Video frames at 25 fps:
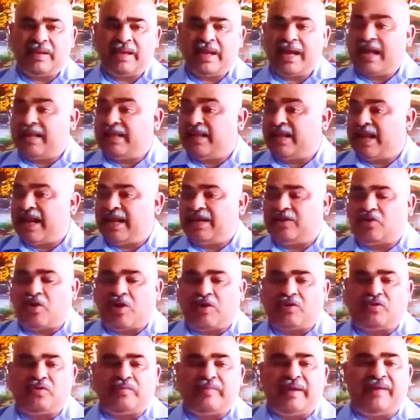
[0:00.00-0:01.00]
And then I
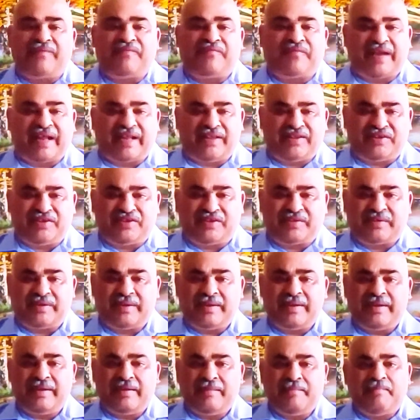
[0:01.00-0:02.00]
talk to my friends
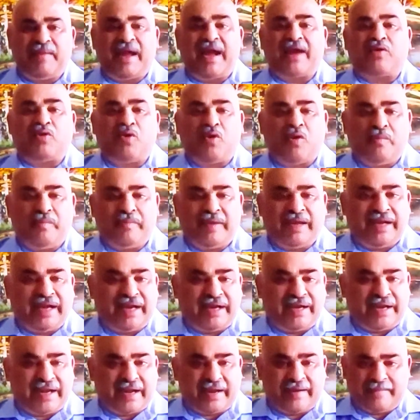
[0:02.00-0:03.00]
back home in
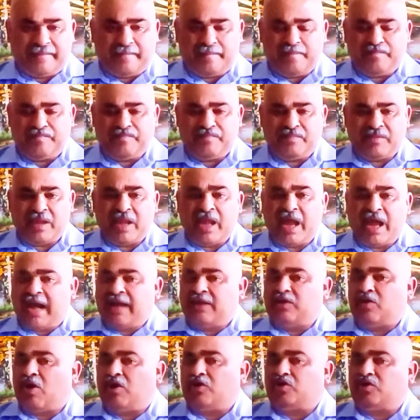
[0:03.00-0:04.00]
India. I
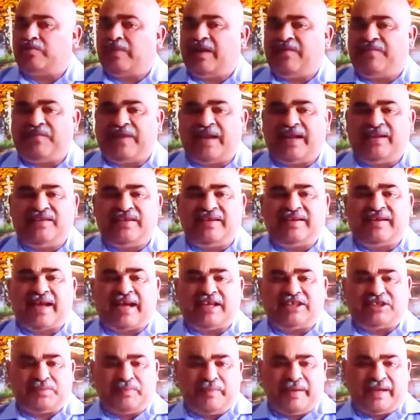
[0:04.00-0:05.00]
talk to my friends in
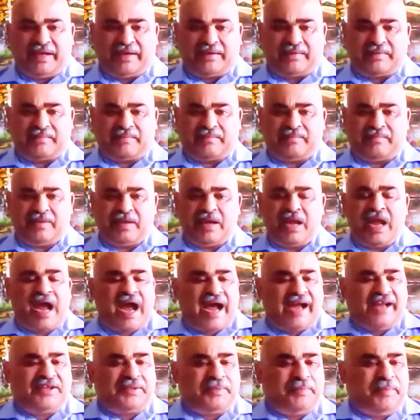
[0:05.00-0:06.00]
Kashmir.
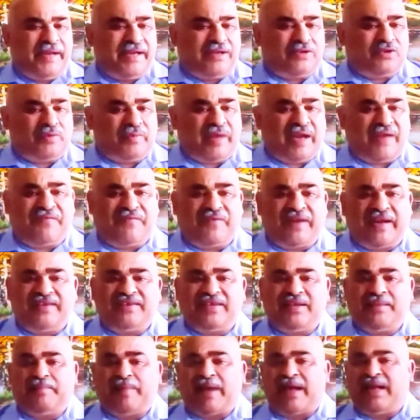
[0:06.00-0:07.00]
I speak to my friends
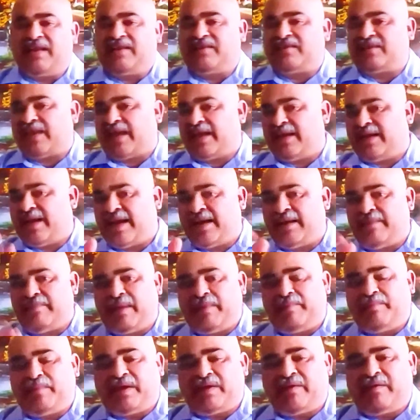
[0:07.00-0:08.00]
in Palestine. I
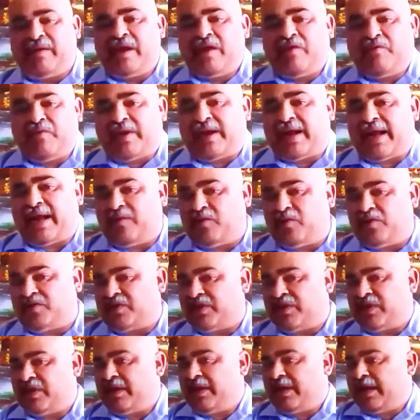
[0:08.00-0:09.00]
remember when I
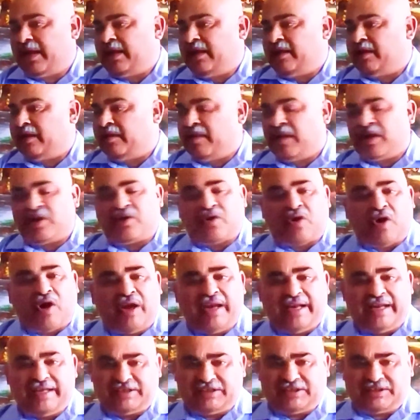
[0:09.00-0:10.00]
was in
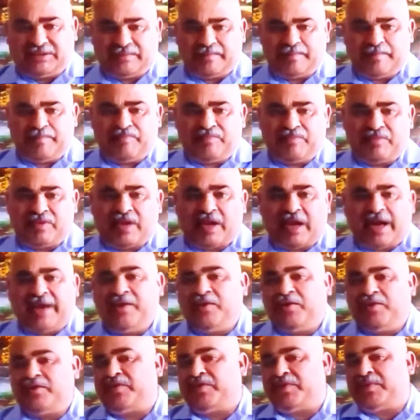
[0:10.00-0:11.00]
college, I
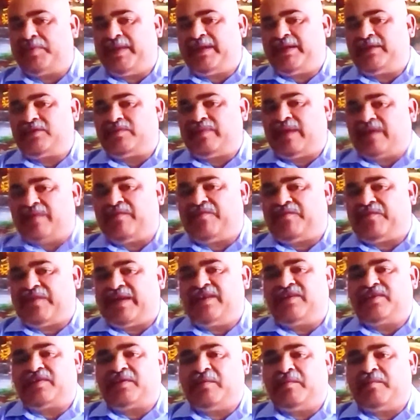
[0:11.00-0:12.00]
used to speak to my
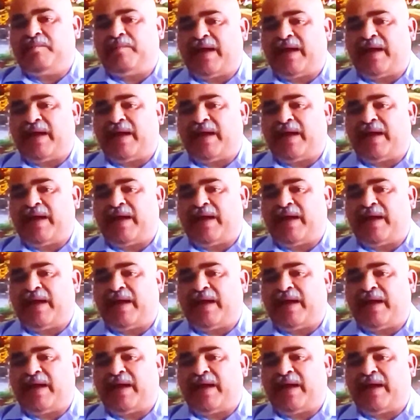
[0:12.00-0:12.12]
friends from